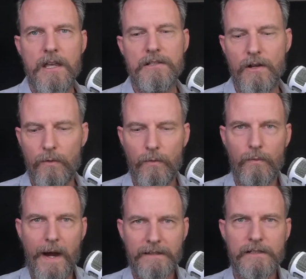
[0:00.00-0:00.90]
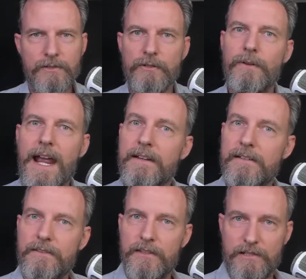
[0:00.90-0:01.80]
So Wayland Drew
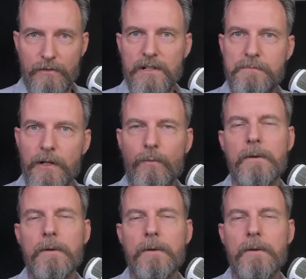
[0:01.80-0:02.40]
and the source book